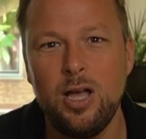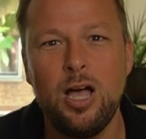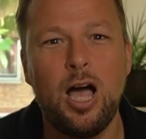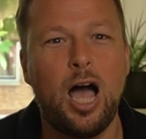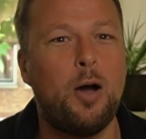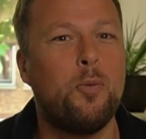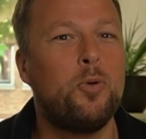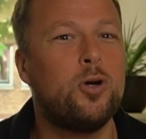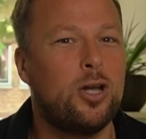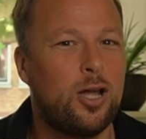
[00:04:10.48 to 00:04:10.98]

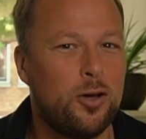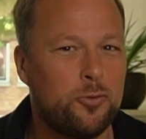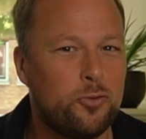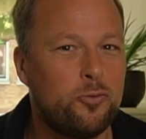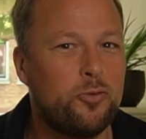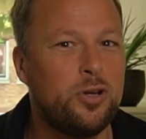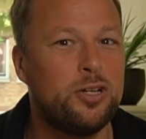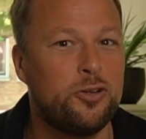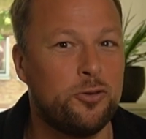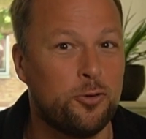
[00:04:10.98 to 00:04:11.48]
I would love to
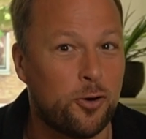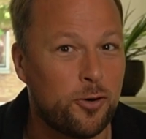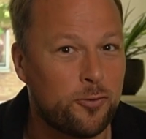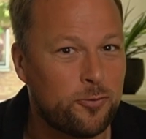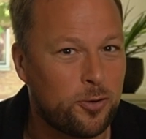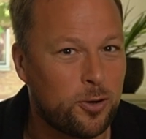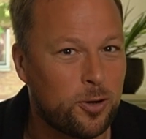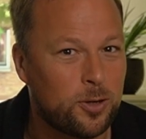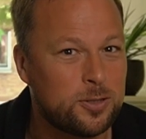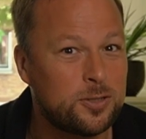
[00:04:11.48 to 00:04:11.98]
read your
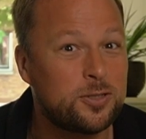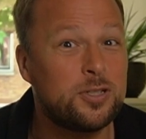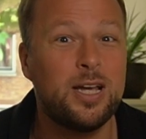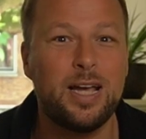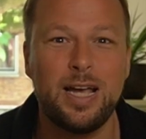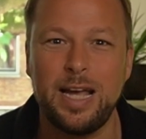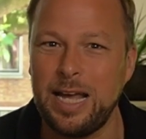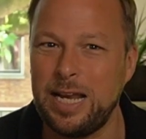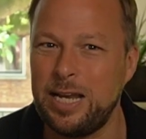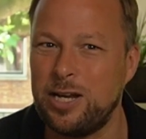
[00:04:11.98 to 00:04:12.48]
thoughts
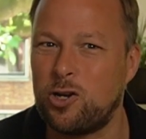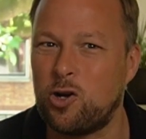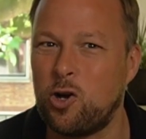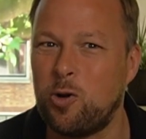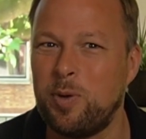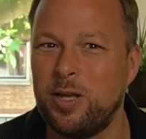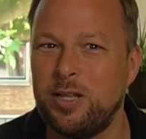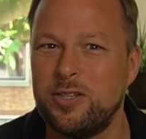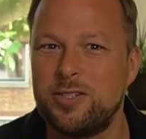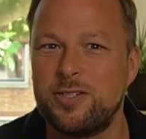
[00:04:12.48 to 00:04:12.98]
in the
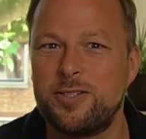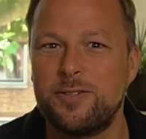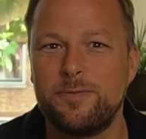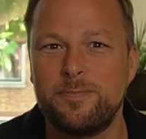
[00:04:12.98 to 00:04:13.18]
comments.